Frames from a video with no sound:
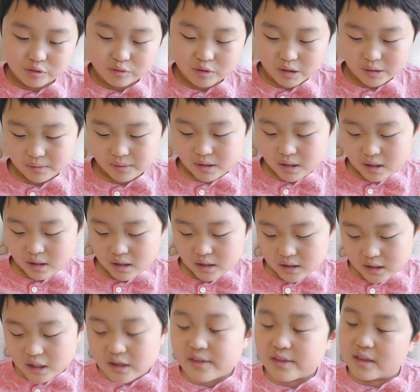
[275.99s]
Well,
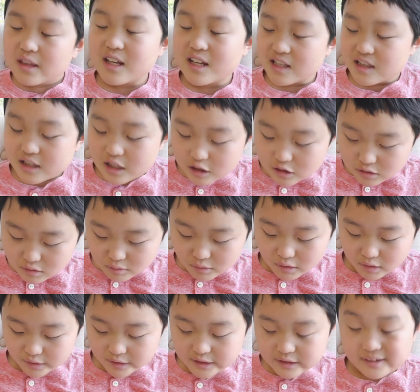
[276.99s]
in this
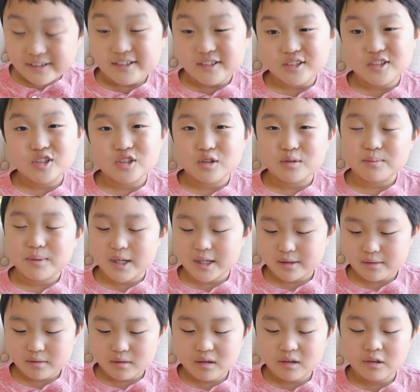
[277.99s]
world it is true, but
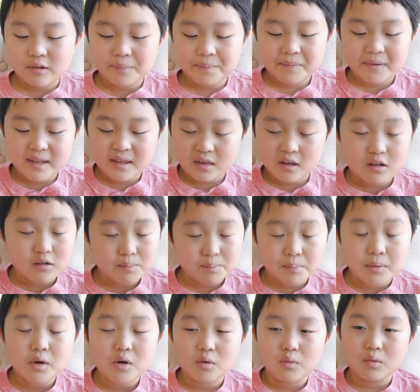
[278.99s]
in the
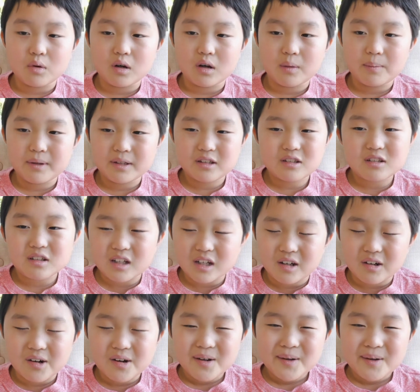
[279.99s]
book world, but still,